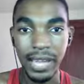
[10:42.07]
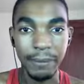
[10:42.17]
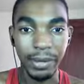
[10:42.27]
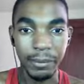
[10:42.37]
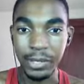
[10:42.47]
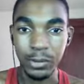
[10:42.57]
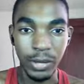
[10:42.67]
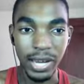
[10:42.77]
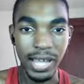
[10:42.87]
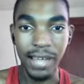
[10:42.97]
that, I'm not be
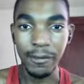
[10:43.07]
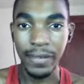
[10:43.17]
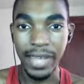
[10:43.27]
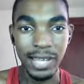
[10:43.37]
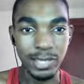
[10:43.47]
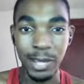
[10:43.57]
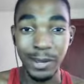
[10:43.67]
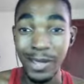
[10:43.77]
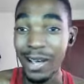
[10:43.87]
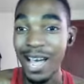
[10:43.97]
doing any. Other than that, I
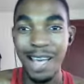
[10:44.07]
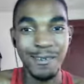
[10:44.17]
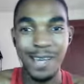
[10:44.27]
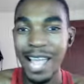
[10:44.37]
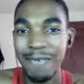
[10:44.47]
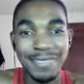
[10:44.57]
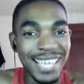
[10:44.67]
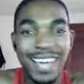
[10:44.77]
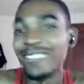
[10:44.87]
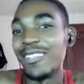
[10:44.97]
don't know. I keep
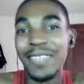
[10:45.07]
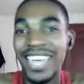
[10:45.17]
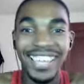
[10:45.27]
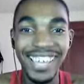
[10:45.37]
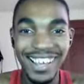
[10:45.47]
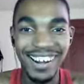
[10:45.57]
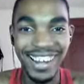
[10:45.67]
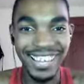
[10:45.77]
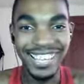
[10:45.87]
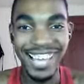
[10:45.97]
saying other than that. All
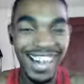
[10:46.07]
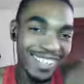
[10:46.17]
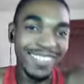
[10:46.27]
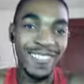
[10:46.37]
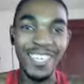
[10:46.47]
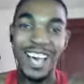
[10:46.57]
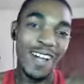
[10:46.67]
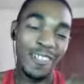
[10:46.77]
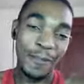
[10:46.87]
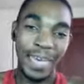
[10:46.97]
right. Other than
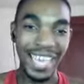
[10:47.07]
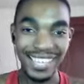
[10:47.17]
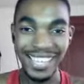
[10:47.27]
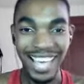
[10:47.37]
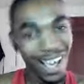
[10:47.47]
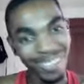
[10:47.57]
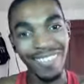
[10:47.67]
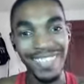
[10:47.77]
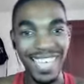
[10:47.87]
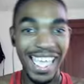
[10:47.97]
that.
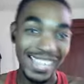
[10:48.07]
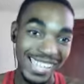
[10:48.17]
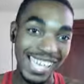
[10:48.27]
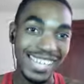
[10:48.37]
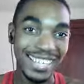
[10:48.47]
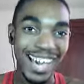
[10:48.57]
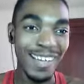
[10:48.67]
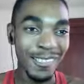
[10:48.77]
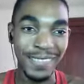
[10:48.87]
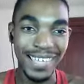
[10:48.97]
Yeah.
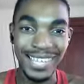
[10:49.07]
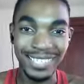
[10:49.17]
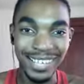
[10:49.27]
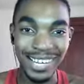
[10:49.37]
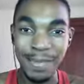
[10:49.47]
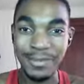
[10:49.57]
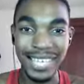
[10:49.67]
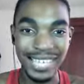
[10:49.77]
Other than that. That's what I'm gonna keep